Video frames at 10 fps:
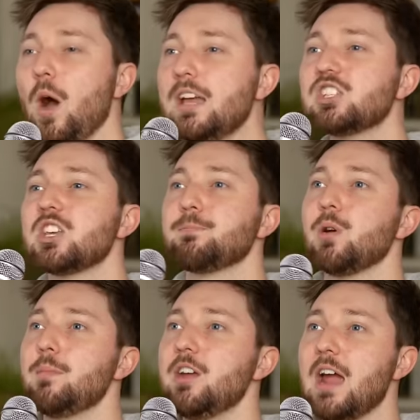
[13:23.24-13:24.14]
Why is the
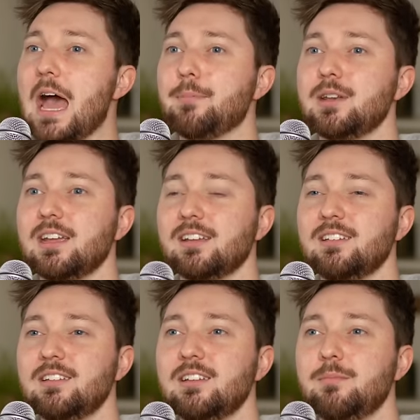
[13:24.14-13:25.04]
premiere happening
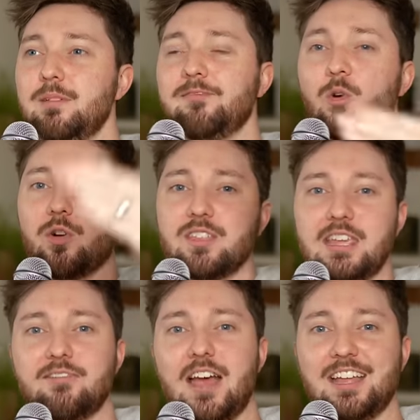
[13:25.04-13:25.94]
before
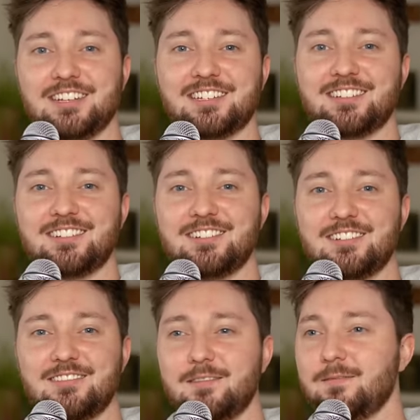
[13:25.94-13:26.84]
the event?
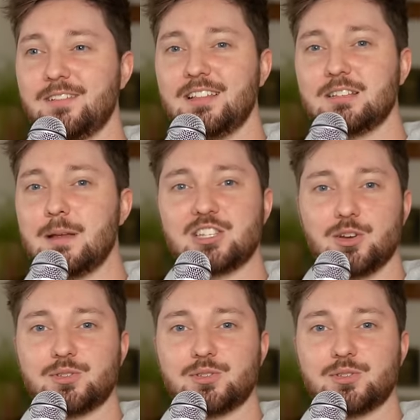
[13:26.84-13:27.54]
This makes no